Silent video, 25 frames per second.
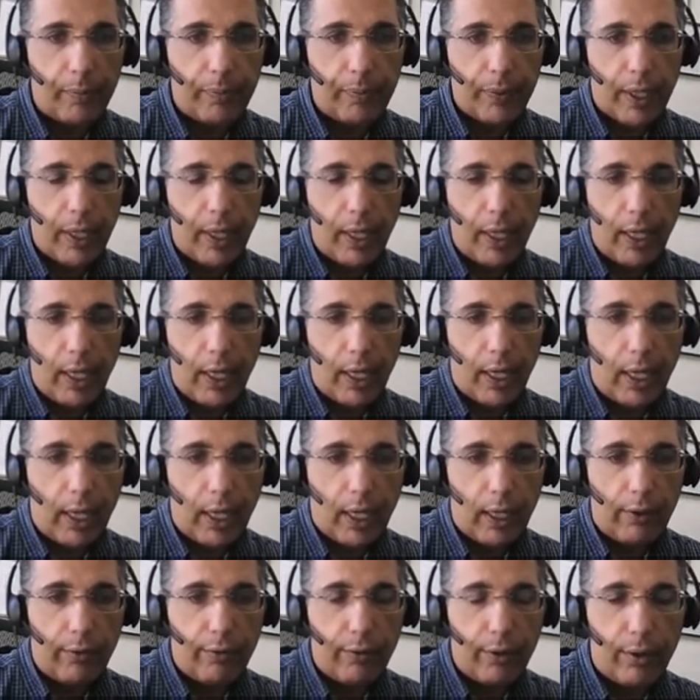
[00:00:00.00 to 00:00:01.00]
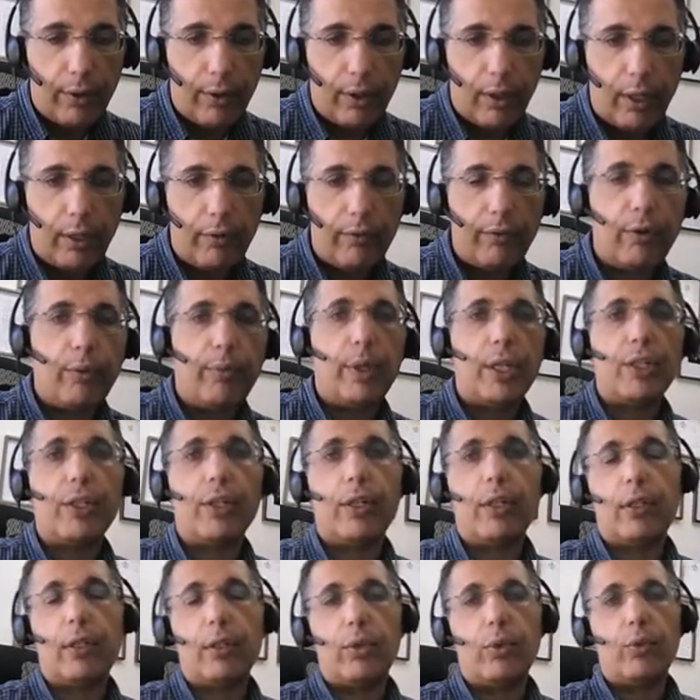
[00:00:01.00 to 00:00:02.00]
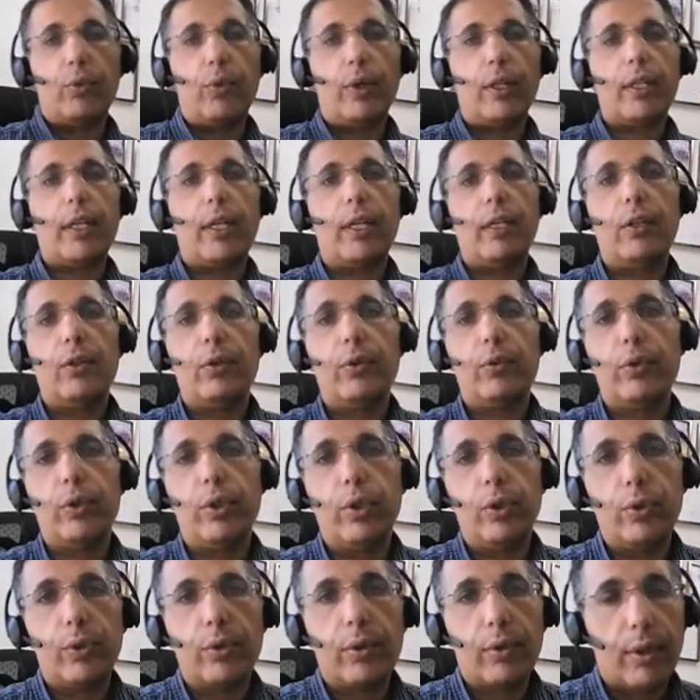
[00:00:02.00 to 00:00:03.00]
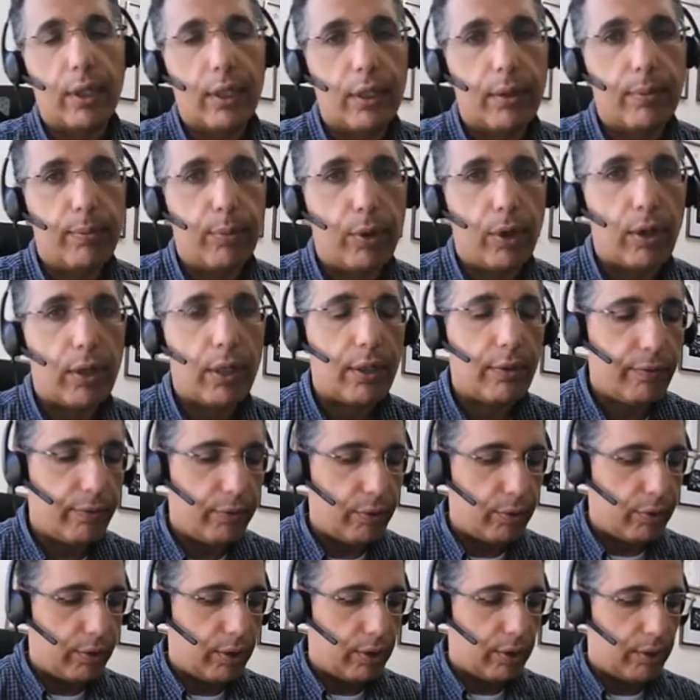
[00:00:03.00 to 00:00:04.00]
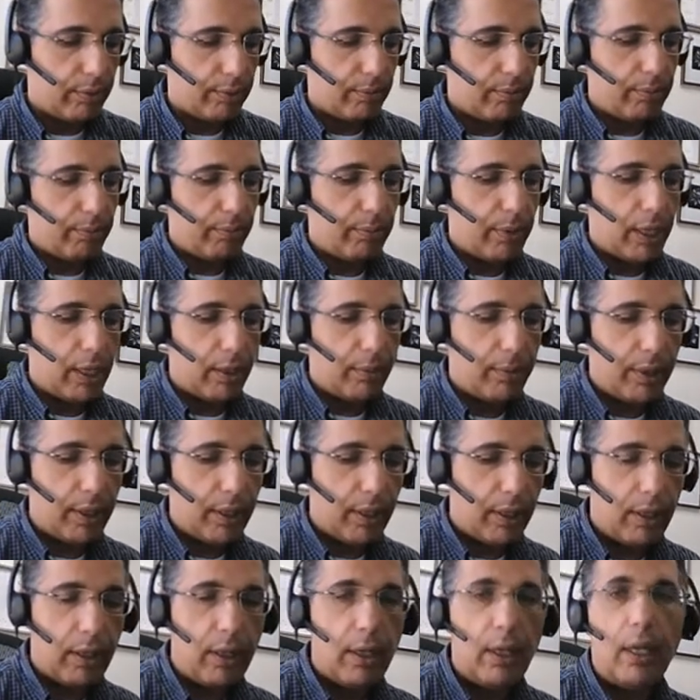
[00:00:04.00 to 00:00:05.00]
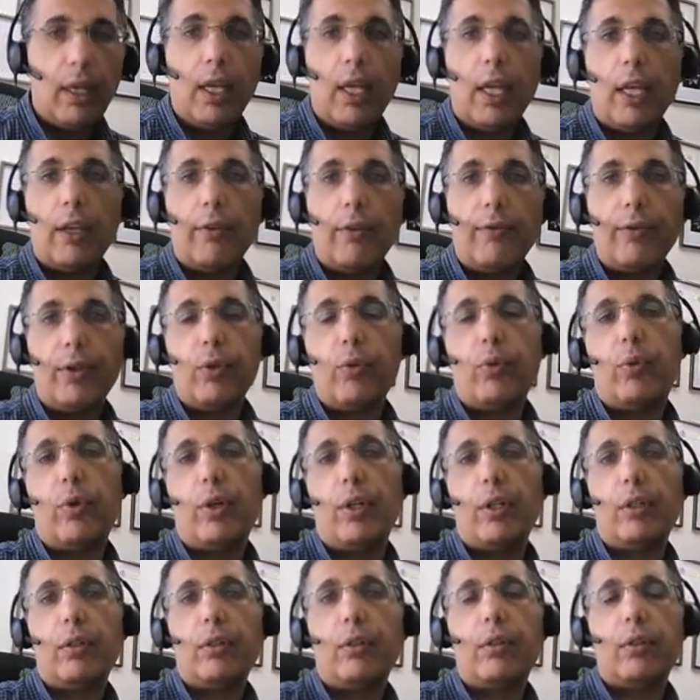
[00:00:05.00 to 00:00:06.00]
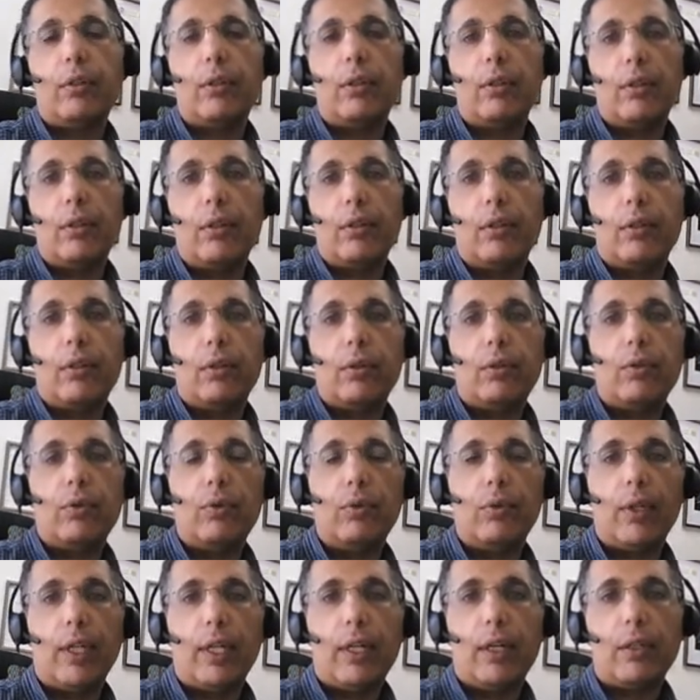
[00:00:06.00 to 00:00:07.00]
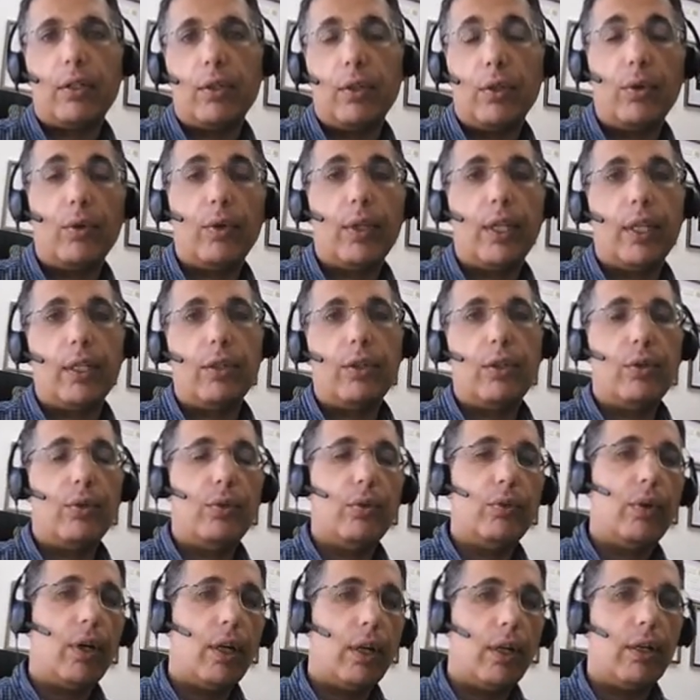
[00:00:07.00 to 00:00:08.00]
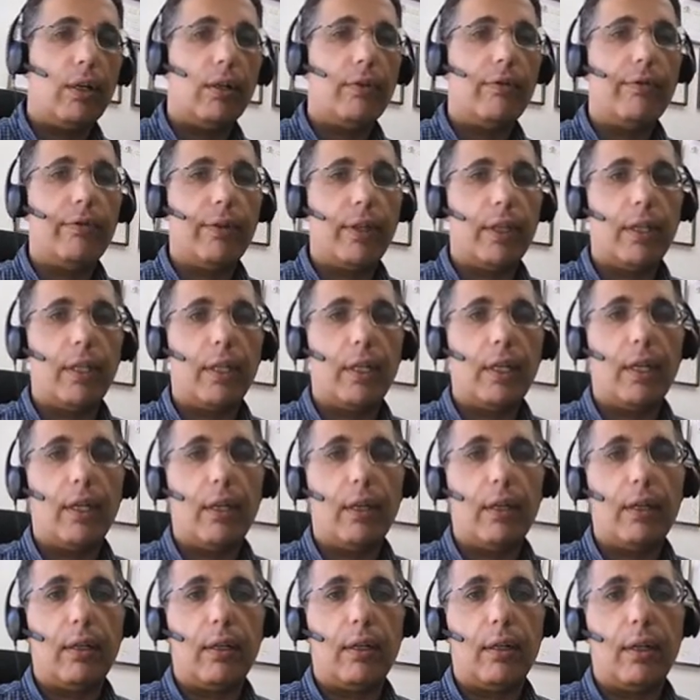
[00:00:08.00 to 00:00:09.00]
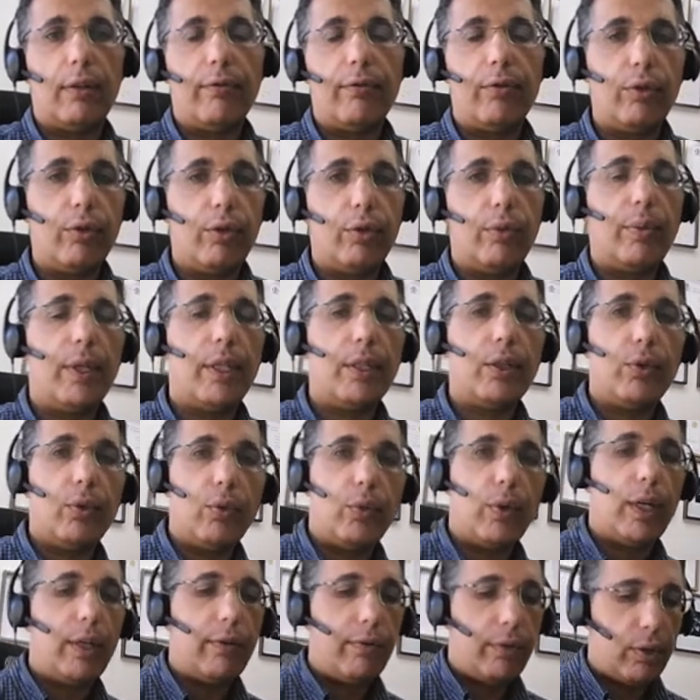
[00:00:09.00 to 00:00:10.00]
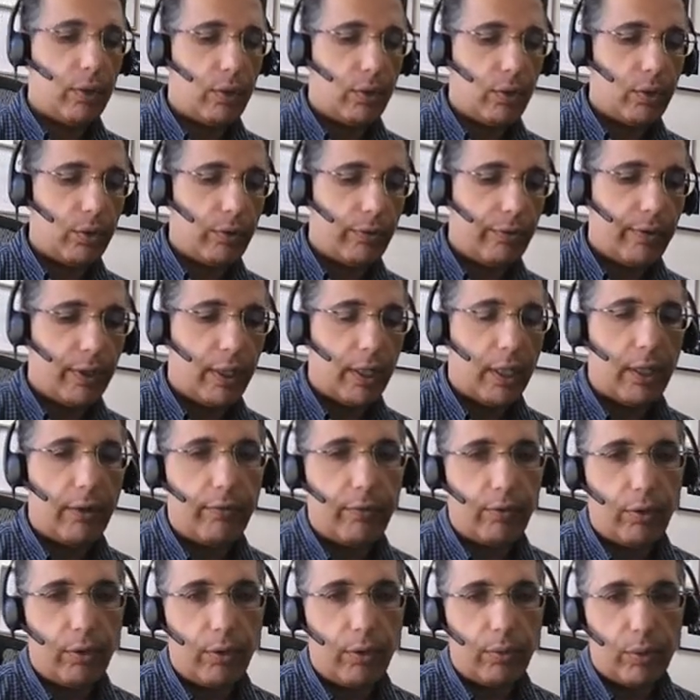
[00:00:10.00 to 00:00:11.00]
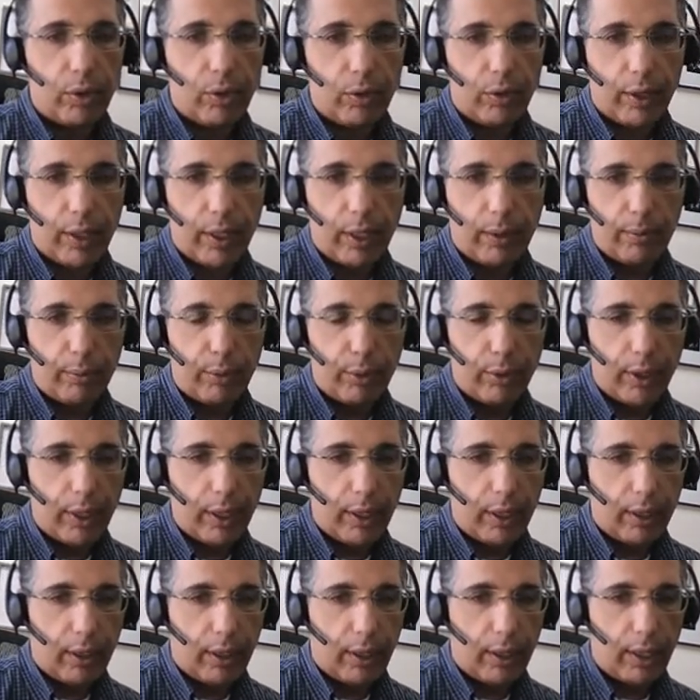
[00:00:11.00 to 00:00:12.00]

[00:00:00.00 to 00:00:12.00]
and further information. So what can you use this box for? Maybe if you want to let us know that you are filling a form and your wife is also filling a form, so you can put here like